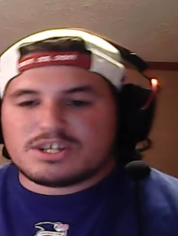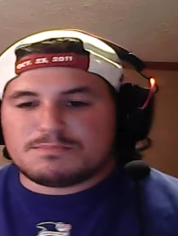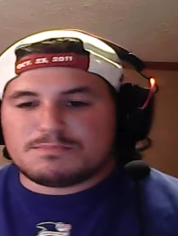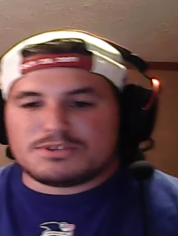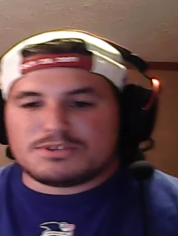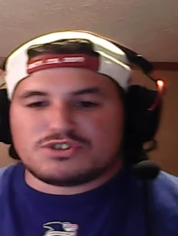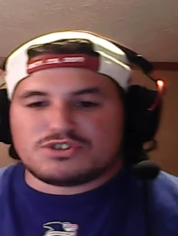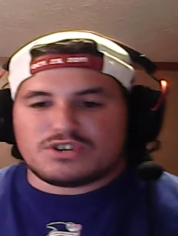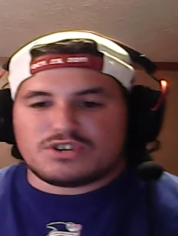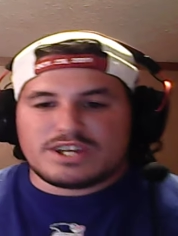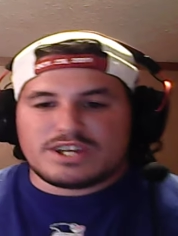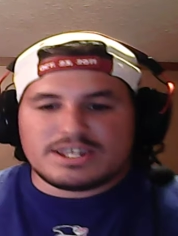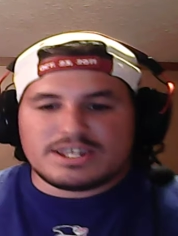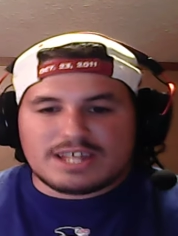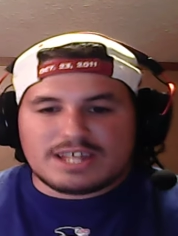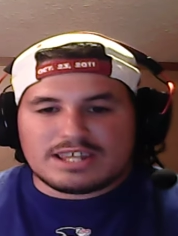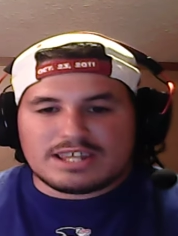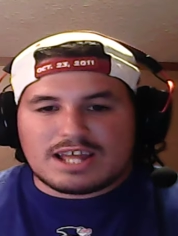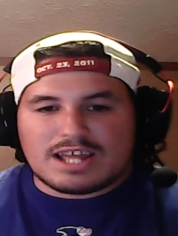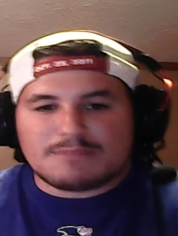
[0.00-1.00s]
Be sure to hit
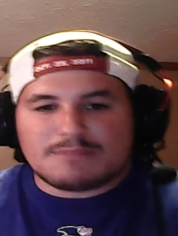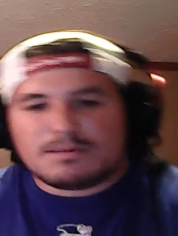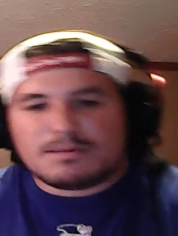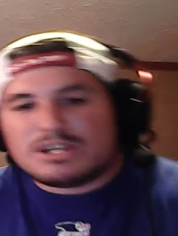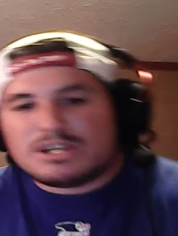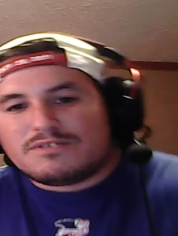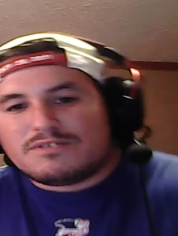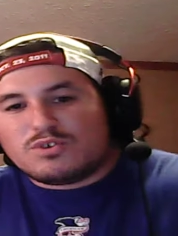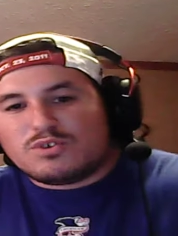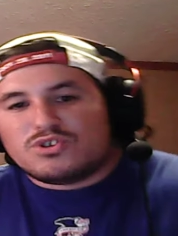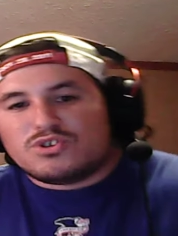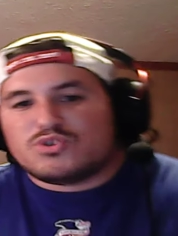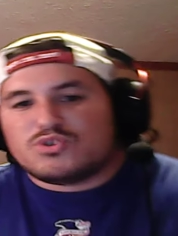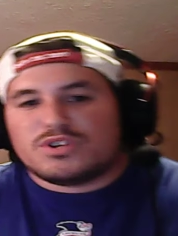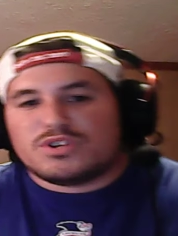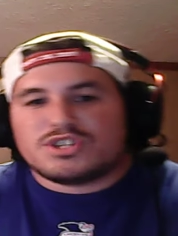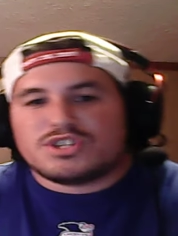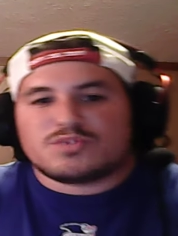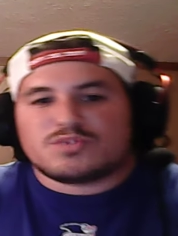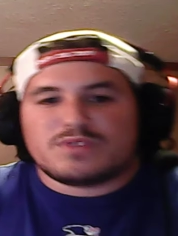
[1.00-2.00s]
that like button if you
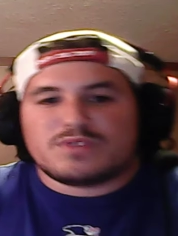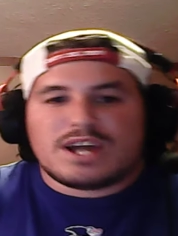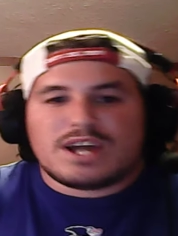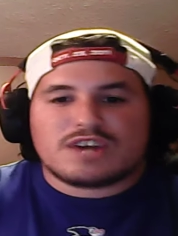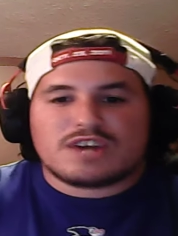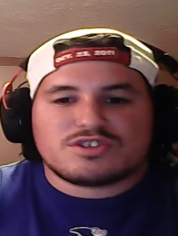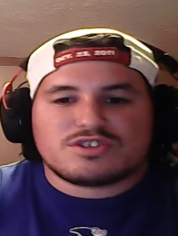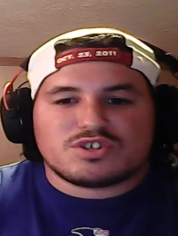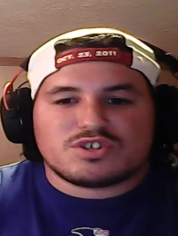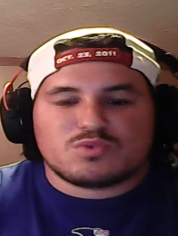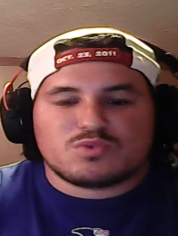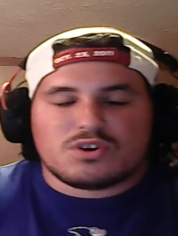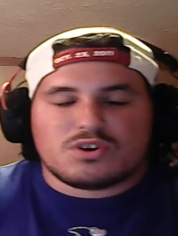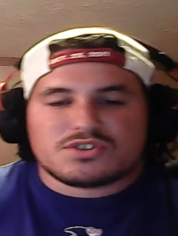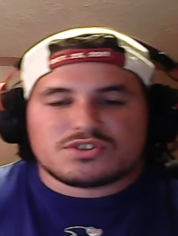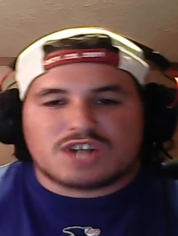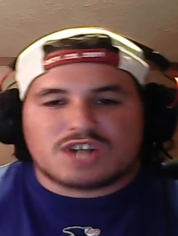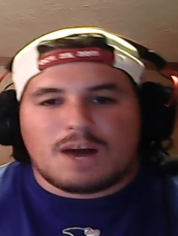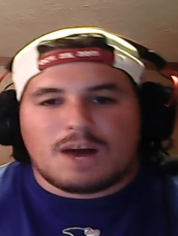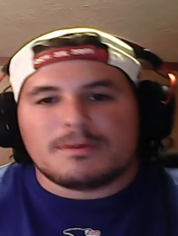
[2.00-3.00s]
enjoyed this reaction, as well
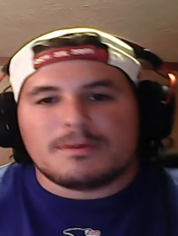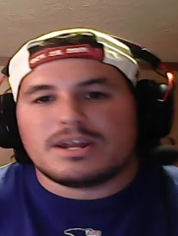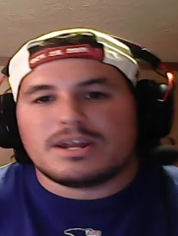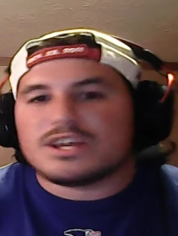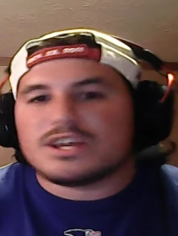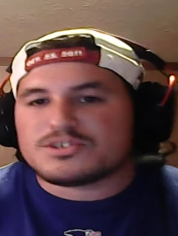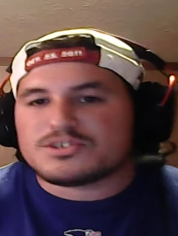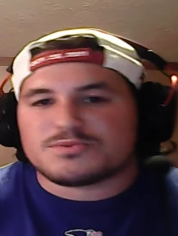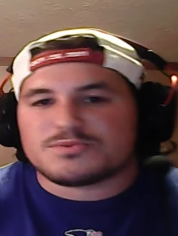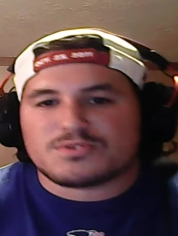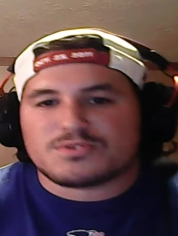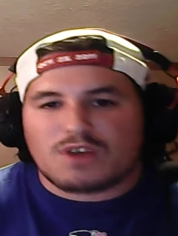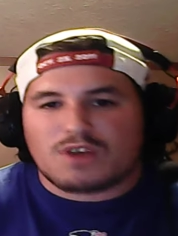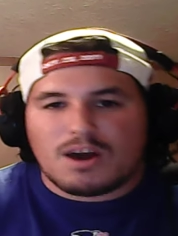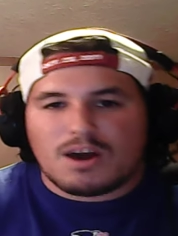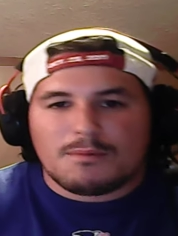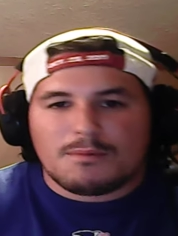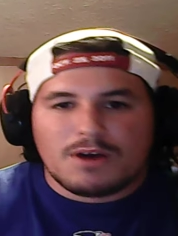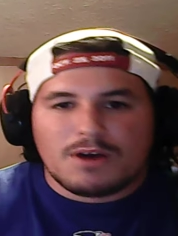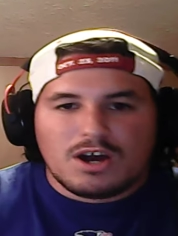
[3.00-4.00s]
as comment and
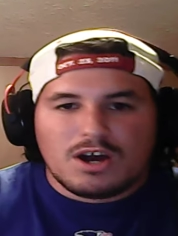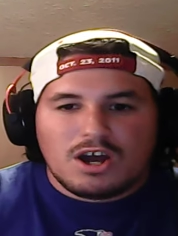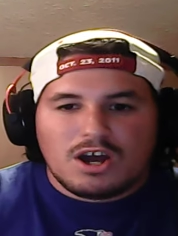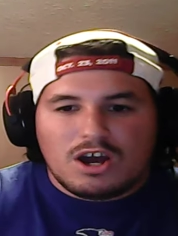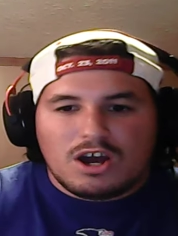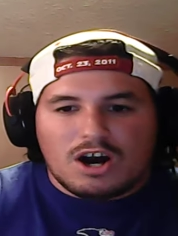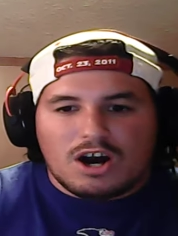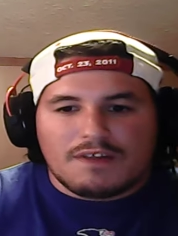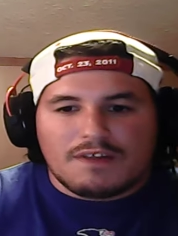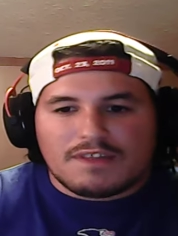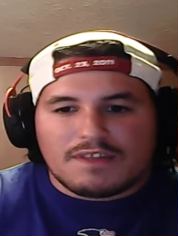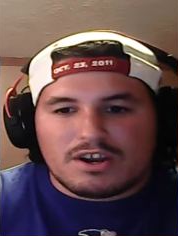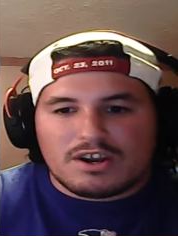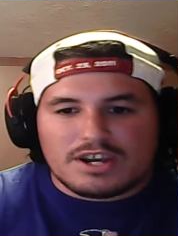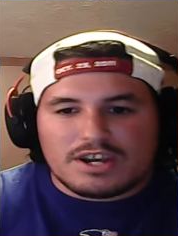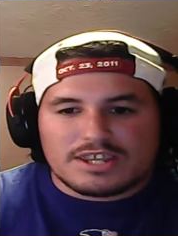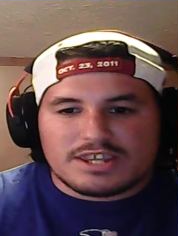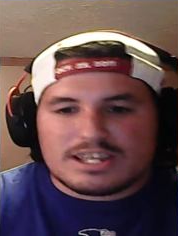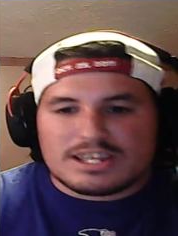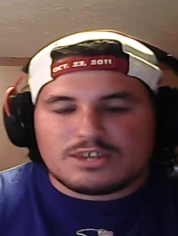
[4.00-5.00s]
subscribe on there.
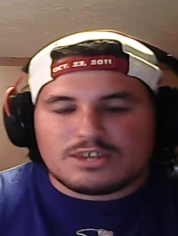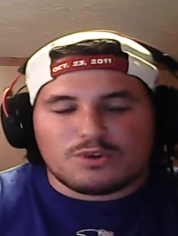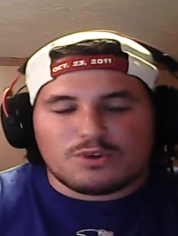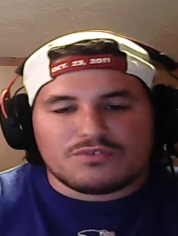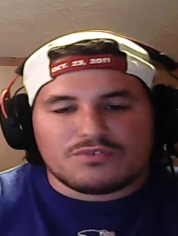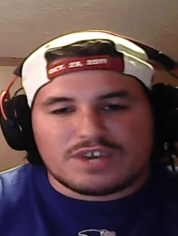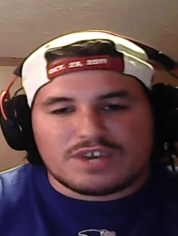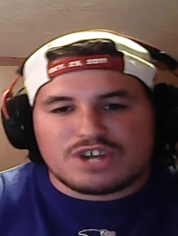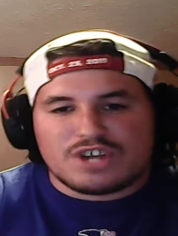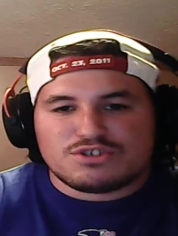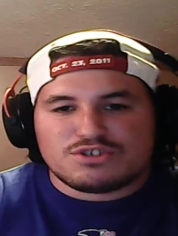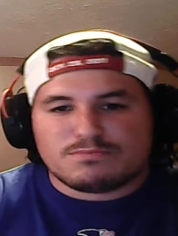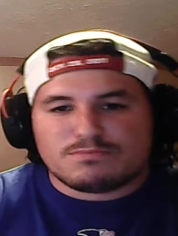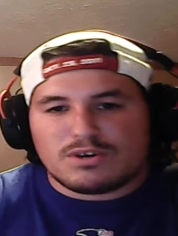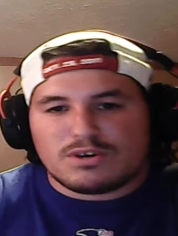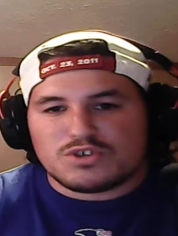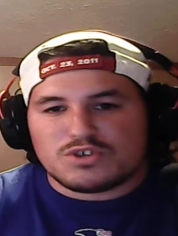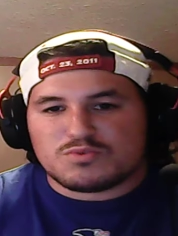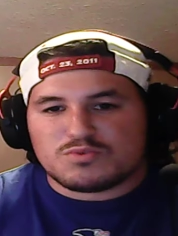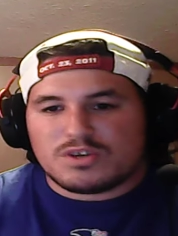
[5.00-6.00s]
Hit that notification
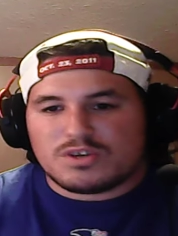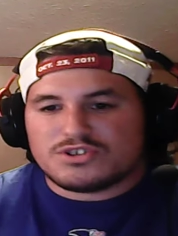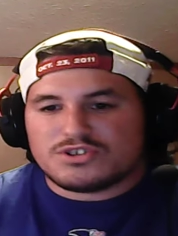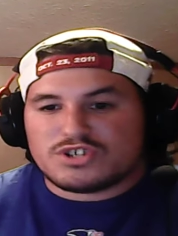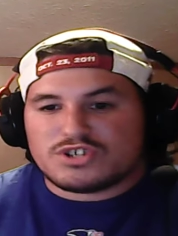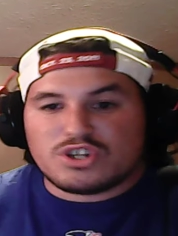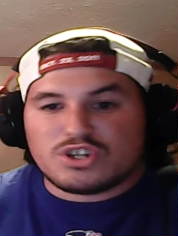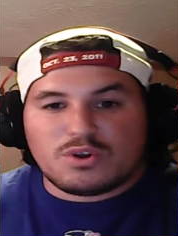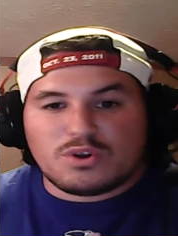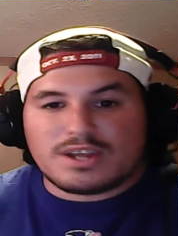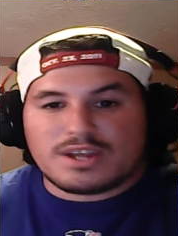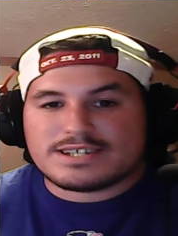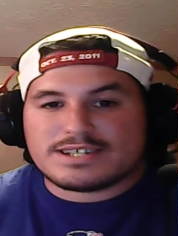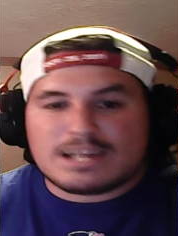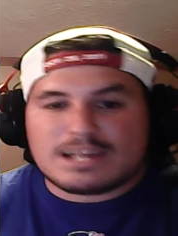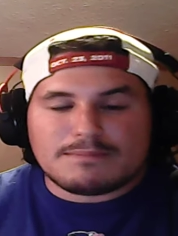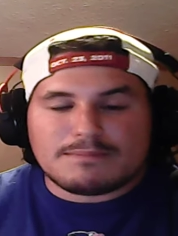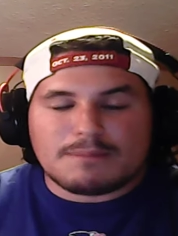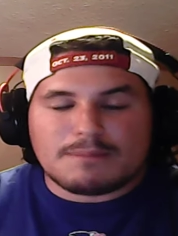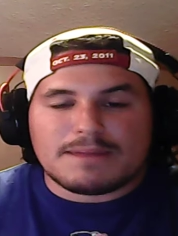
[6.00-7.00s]
bell as well so you know next
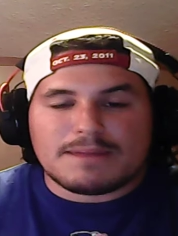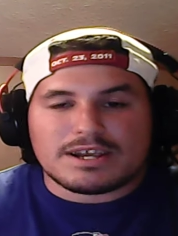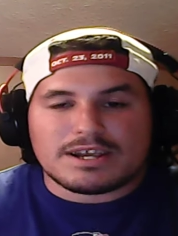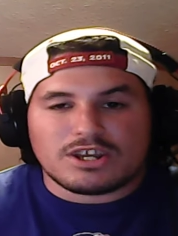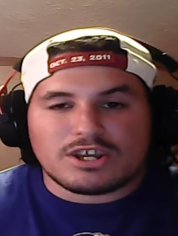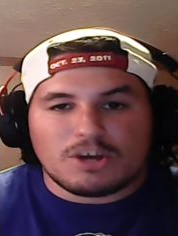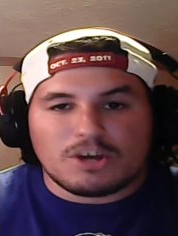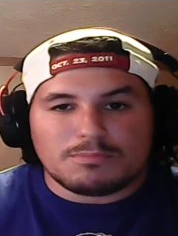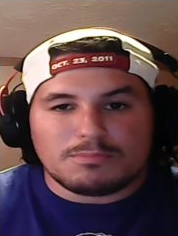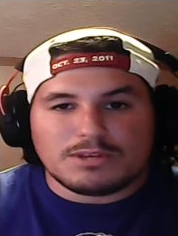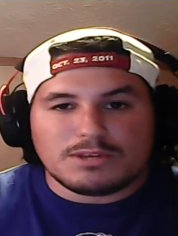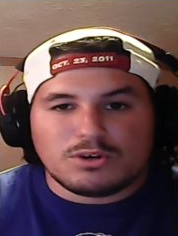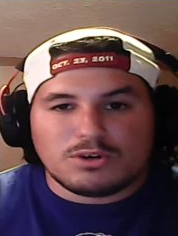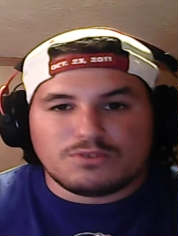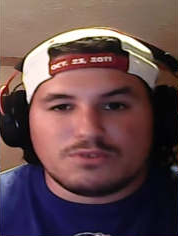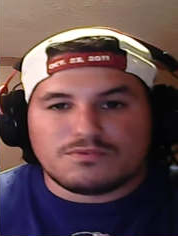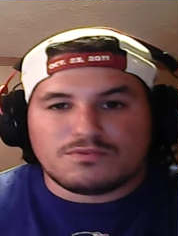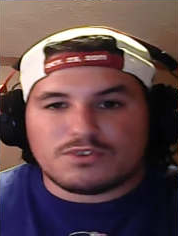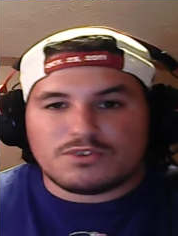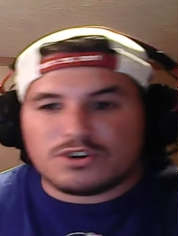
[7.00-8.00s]
time I make an
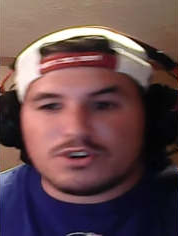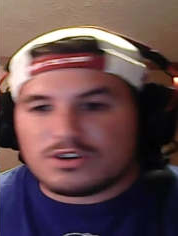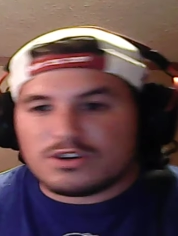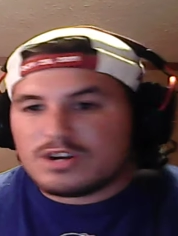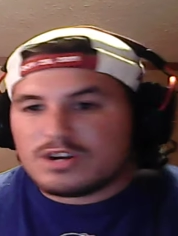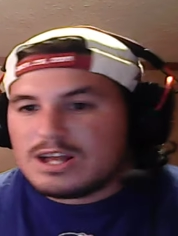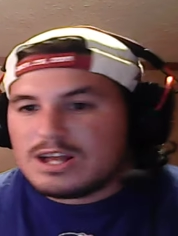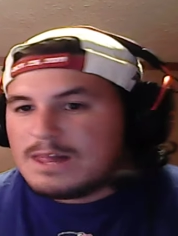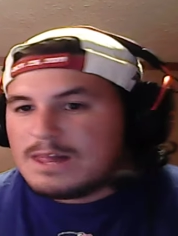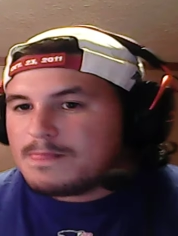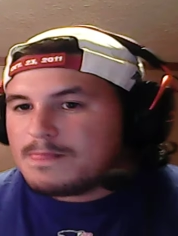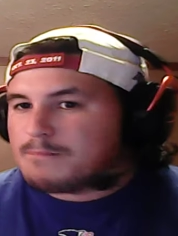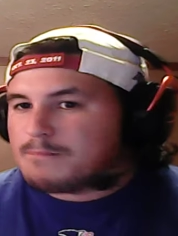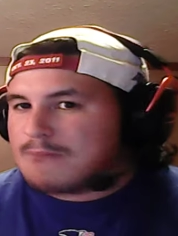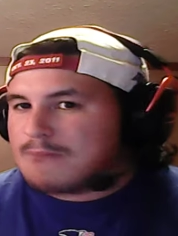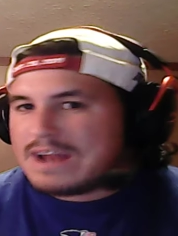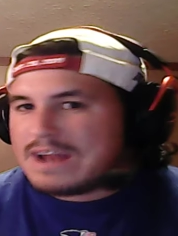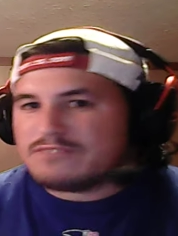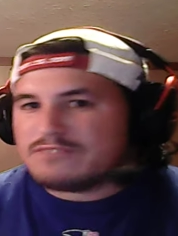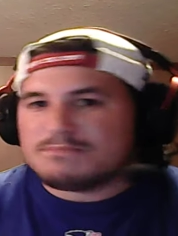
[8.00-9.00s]
upload for
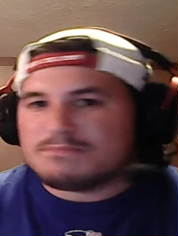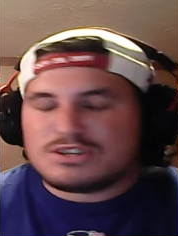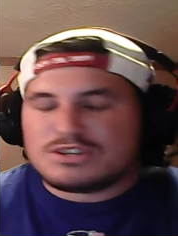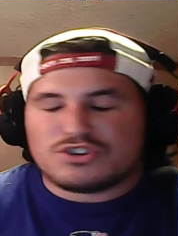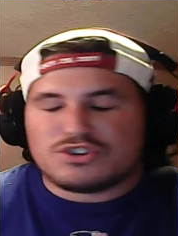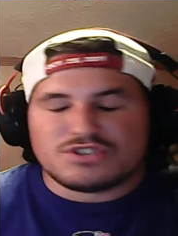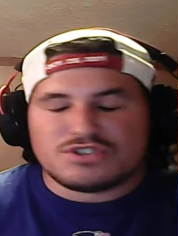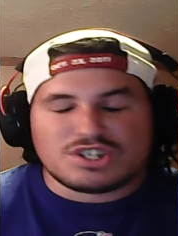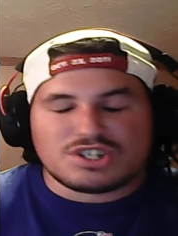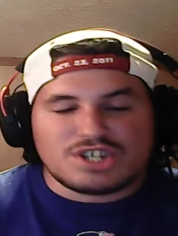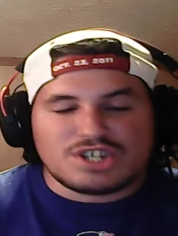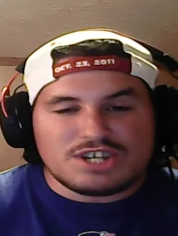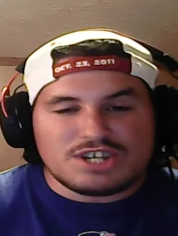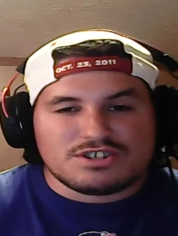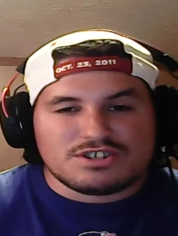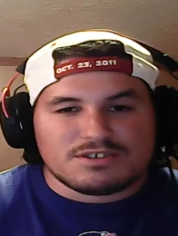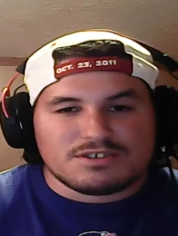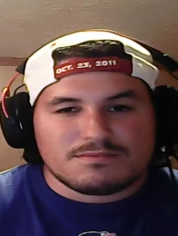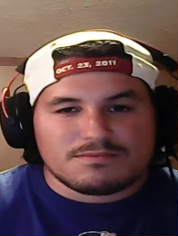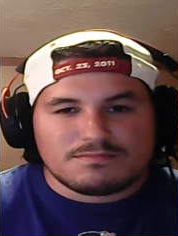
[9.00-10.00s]
might even be your
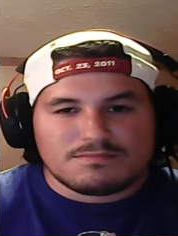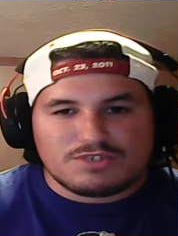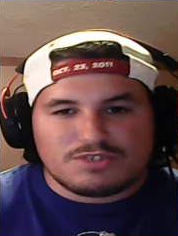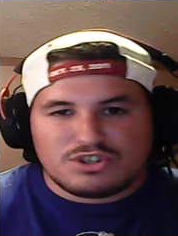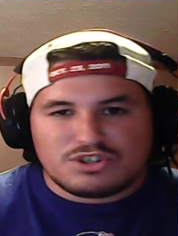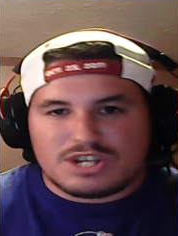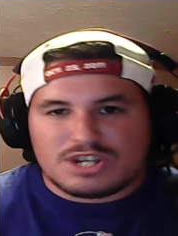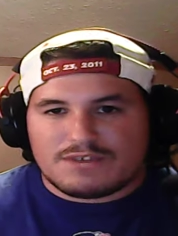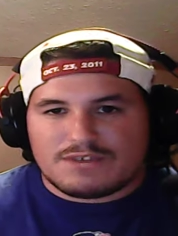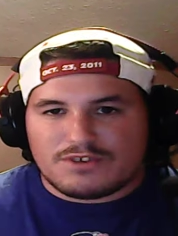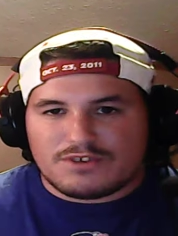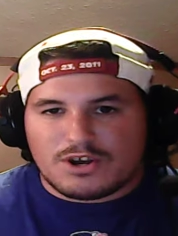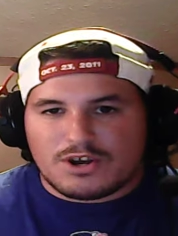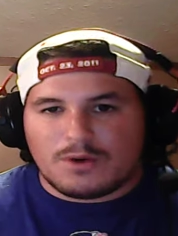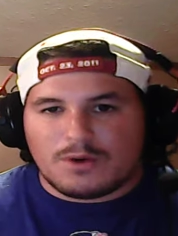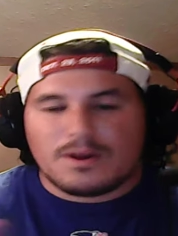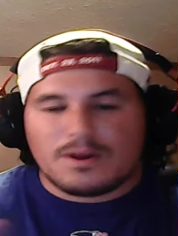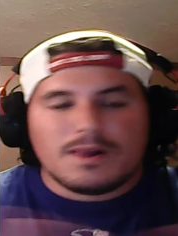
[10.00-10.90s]
suggestion. You never know.